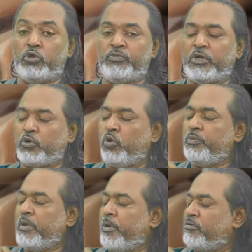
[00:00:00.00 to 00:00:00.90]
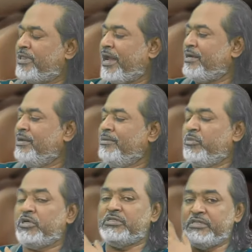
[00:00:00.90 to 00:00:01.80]
Gupta told me about that
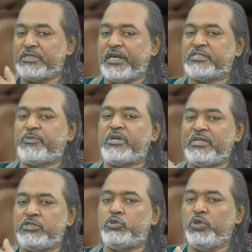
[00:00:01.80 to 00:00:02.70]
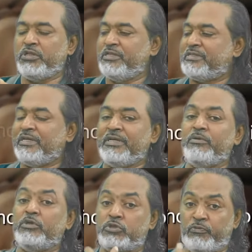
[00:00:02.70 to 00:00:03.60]
because he is expert. He is doing this
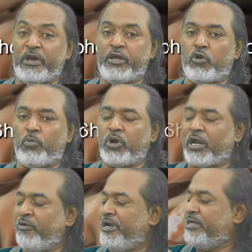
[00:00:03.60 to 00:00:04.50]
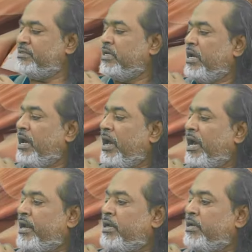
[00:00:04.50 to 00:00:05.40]
thing. It's very common nowadays,
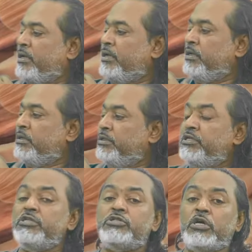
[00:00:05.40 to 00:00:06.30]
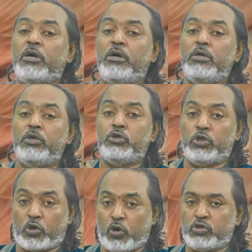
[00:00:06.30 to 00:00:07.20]
and this is the
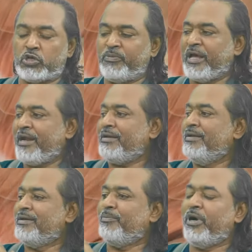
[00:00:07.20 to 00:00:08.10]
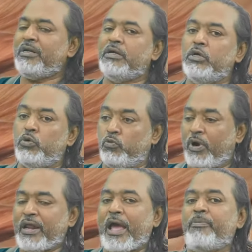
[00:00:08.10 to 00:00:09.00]
cause of that. But
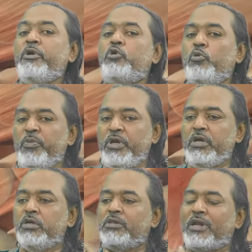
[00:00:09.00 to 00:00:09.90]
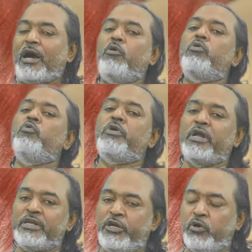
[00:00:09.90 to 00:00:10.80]
what happened to me? Then how we
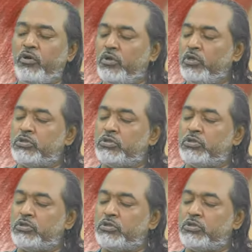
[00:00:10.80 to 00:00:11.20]
can cure?